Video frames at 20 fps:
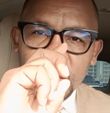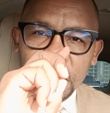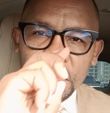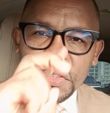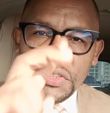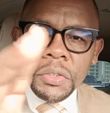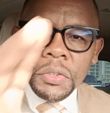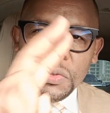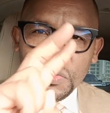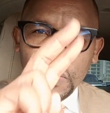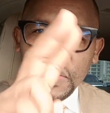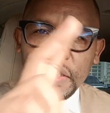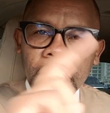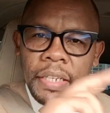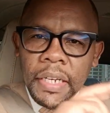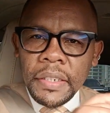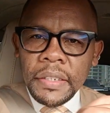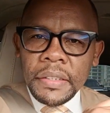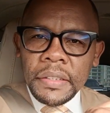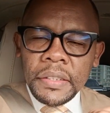you will
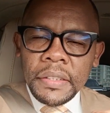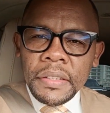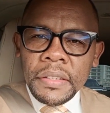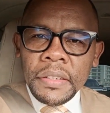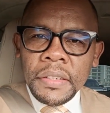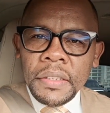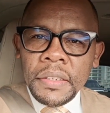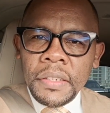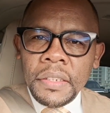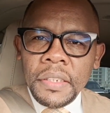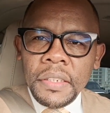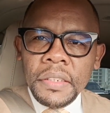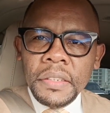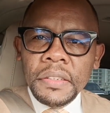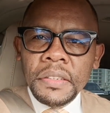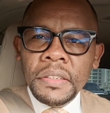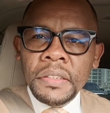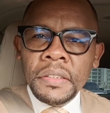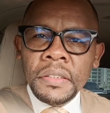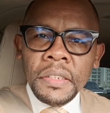get it
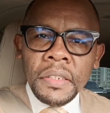in